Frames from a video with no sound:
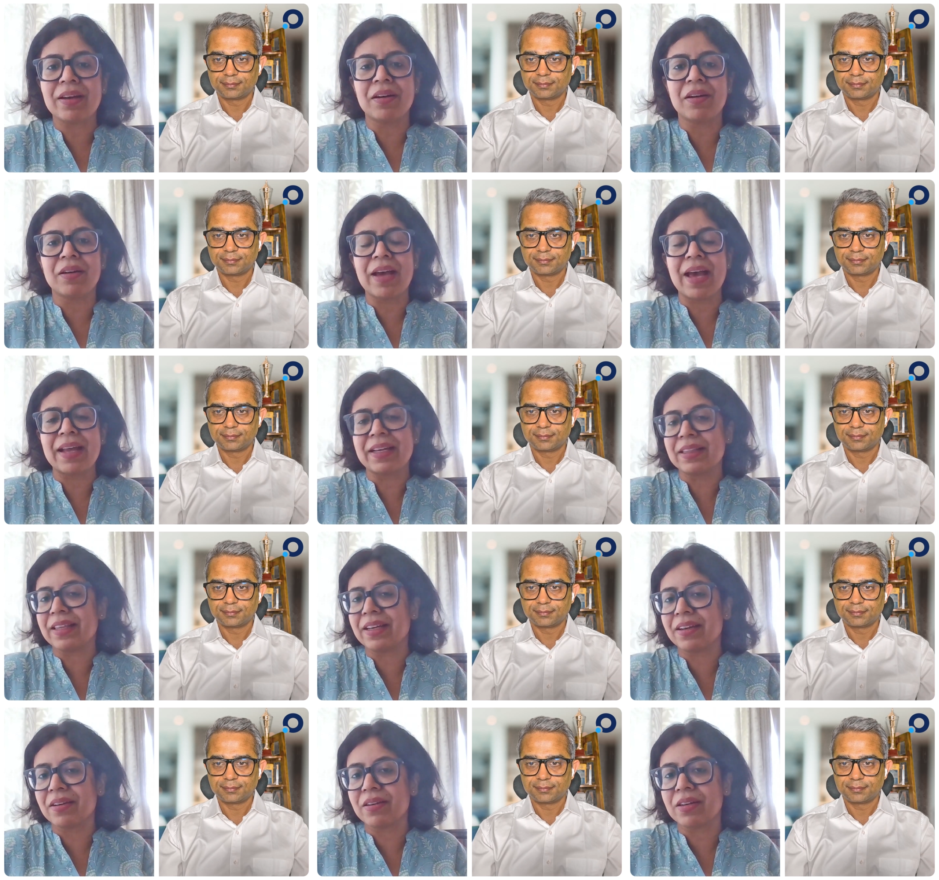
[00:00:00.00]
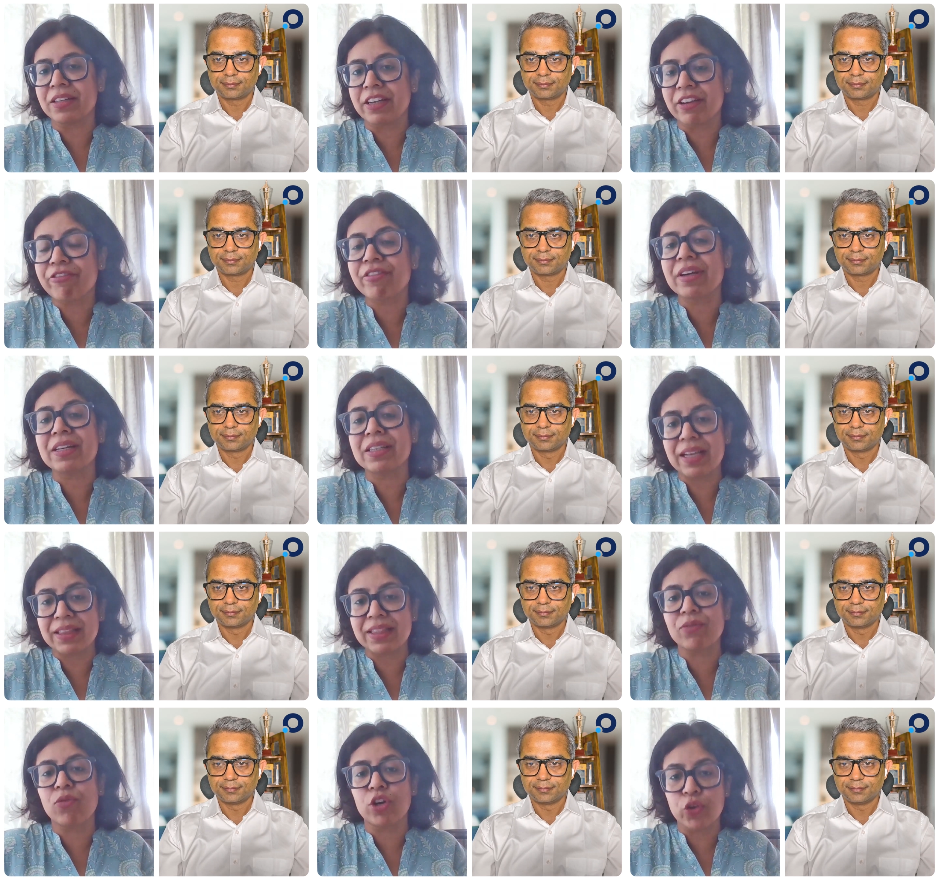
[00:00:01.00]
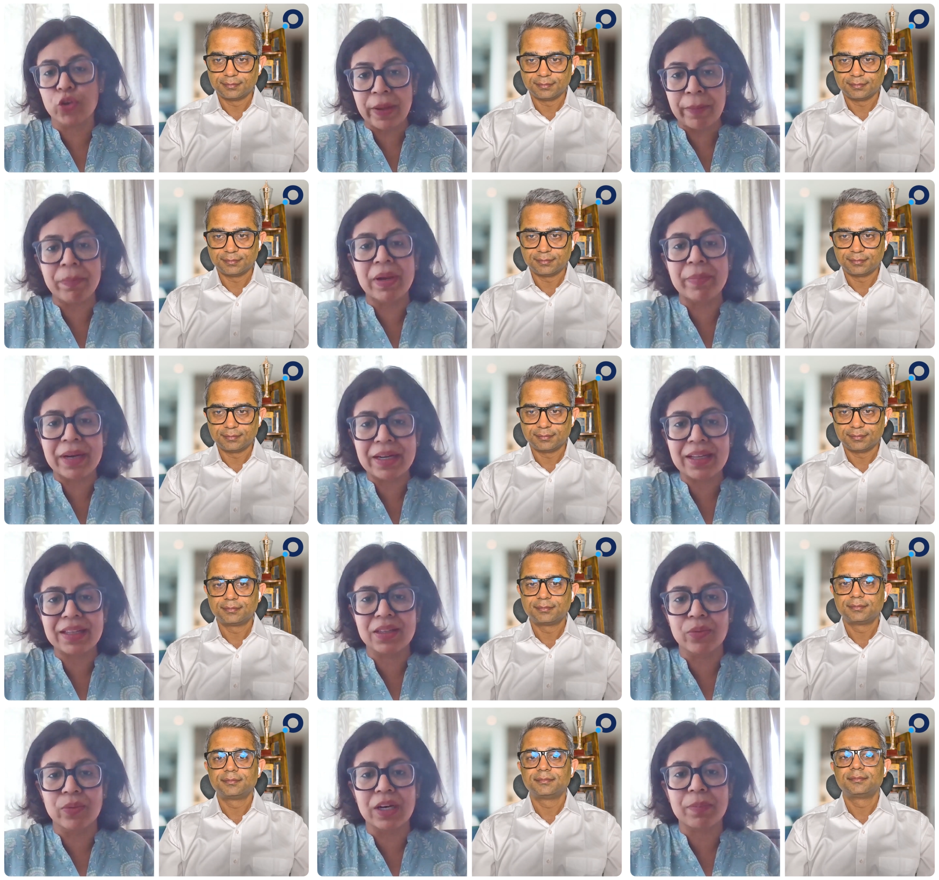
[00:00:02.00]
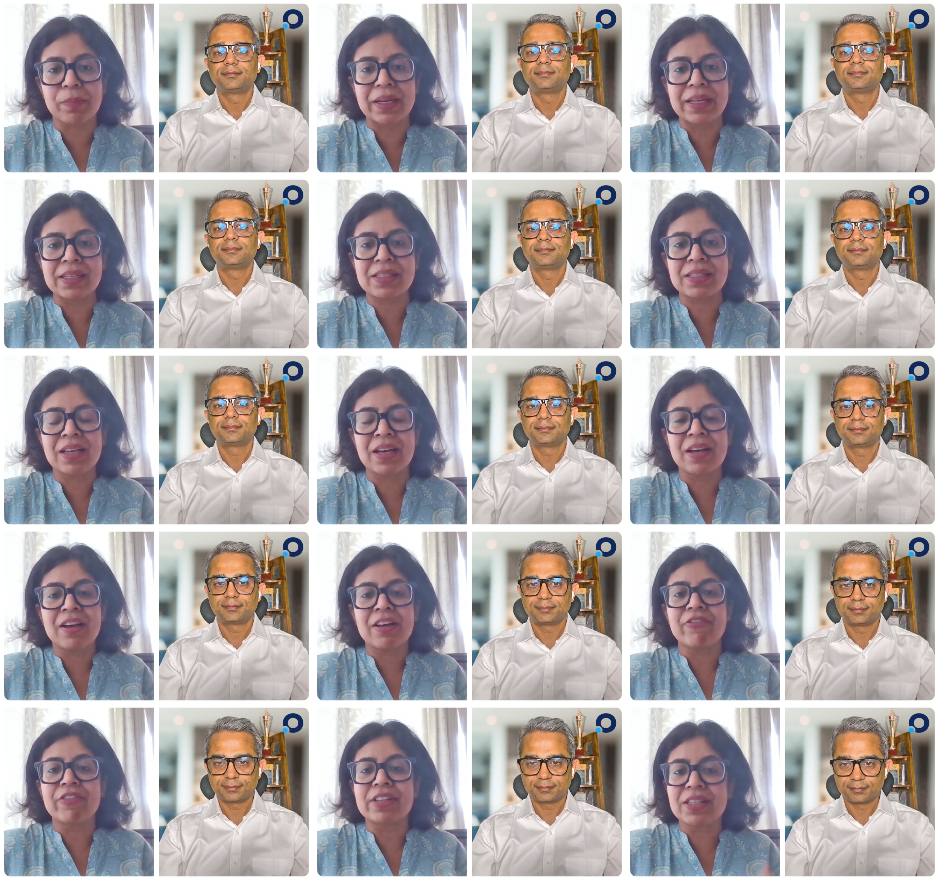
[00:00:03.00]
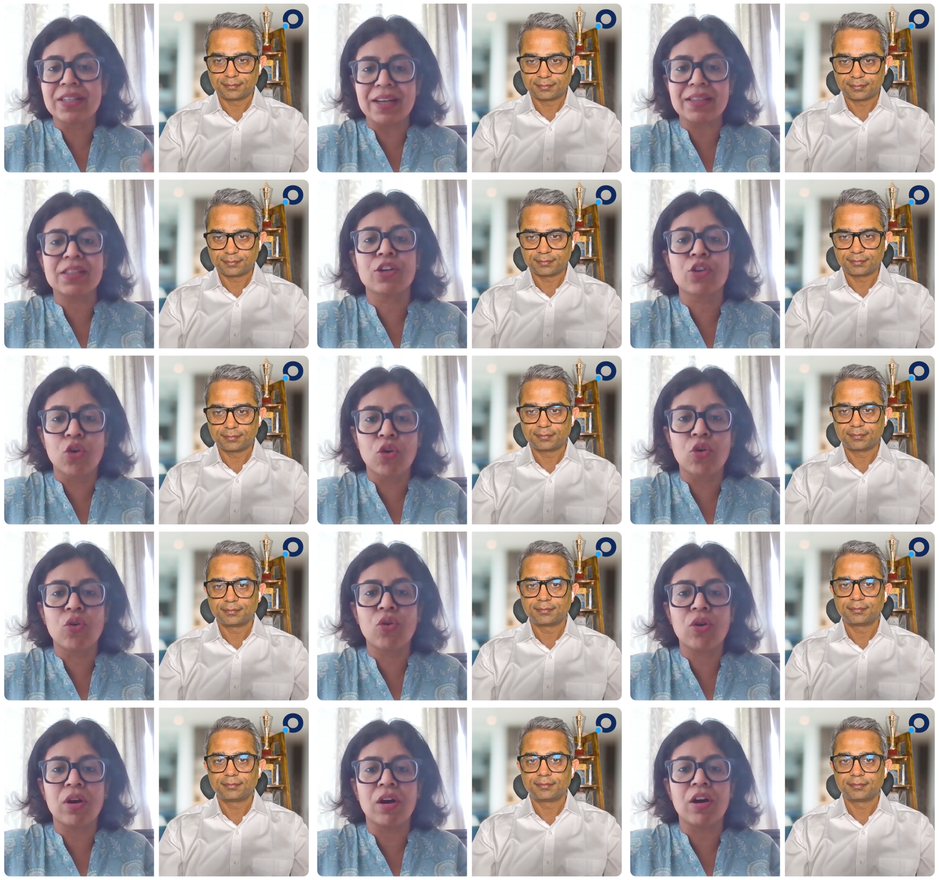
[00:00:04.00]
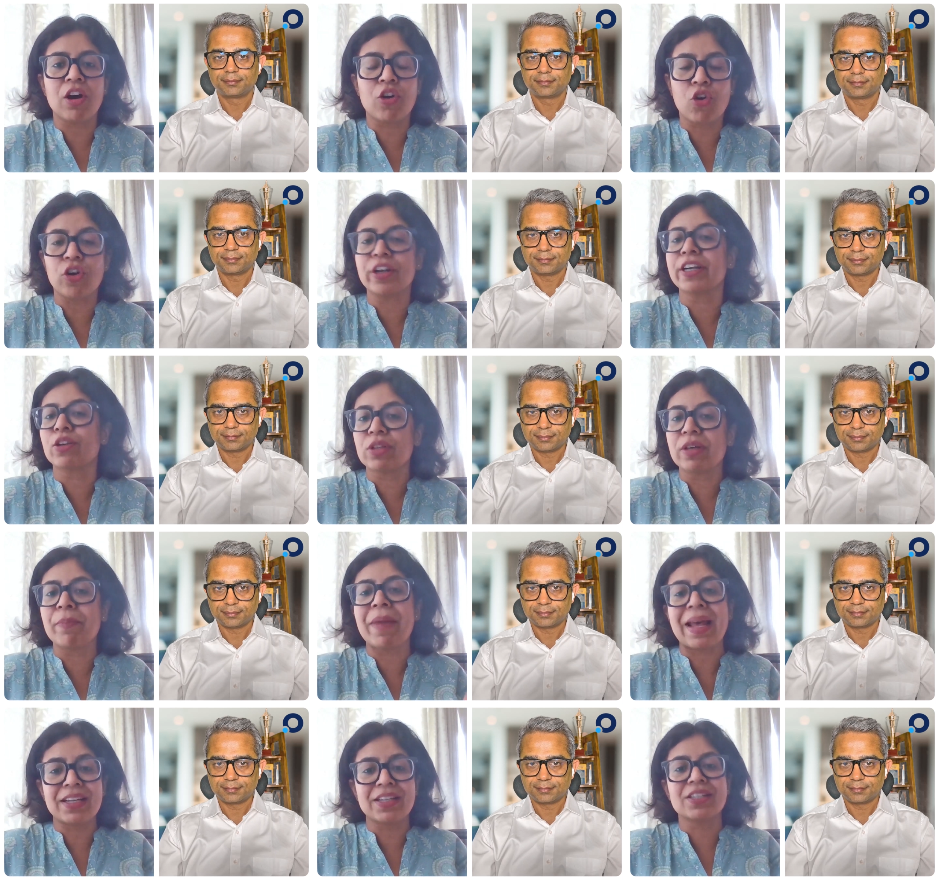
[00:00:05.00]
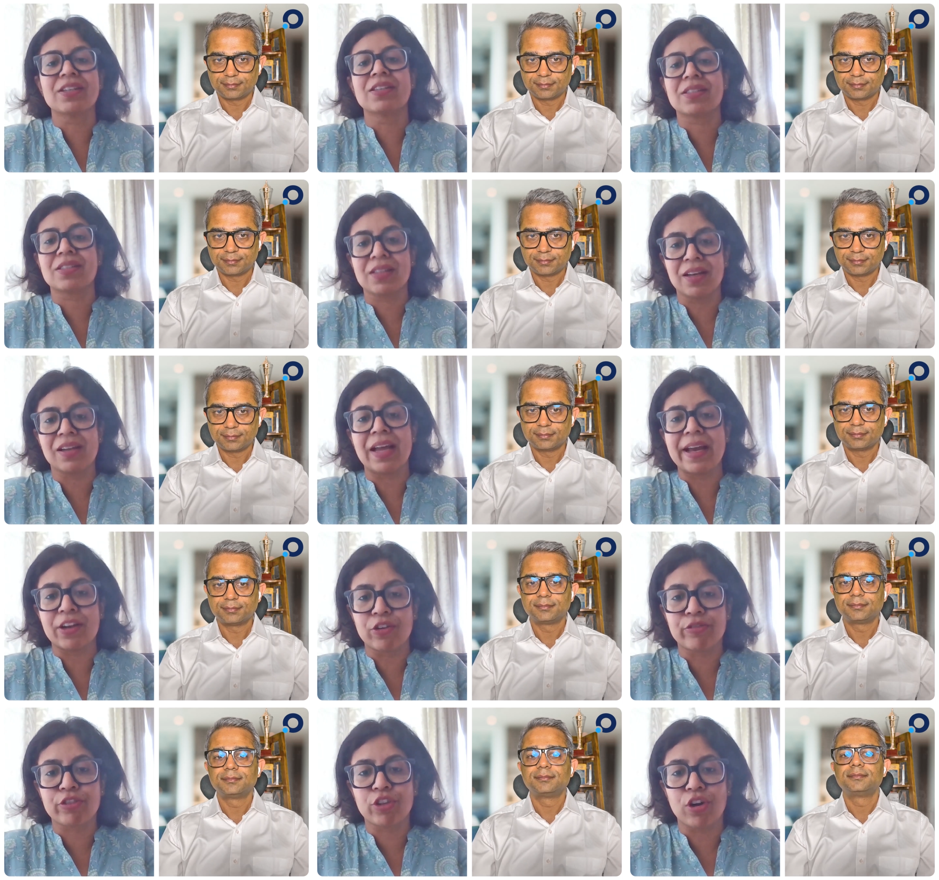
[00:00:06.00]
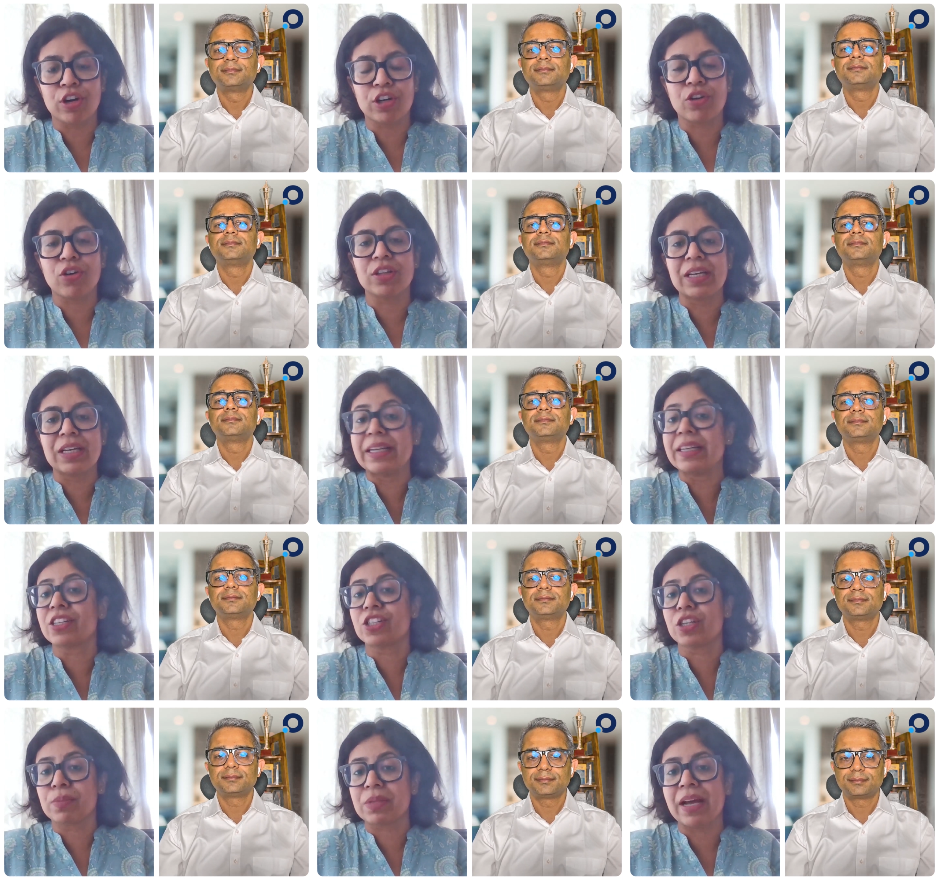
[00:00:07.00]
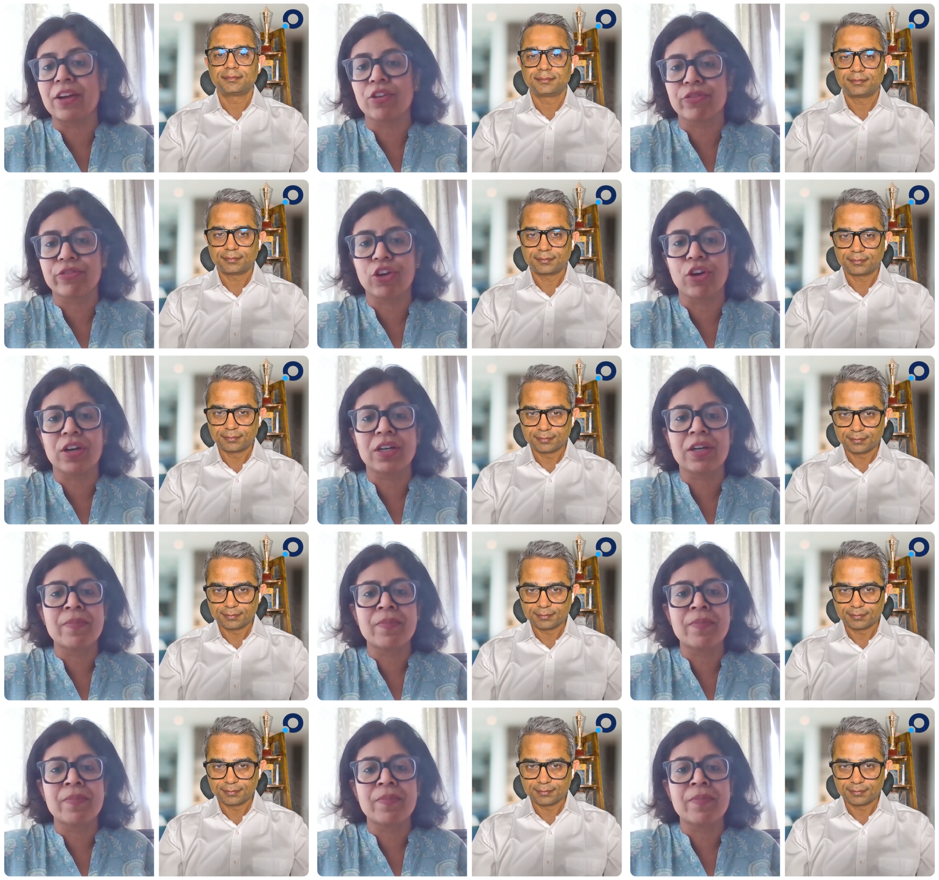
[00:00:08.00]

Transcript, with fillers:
Speaker 1: uh, anything different that they want to implement at the workplace which doesn't go uh, according to the manager's uh, line of thought or the leadership's line of thought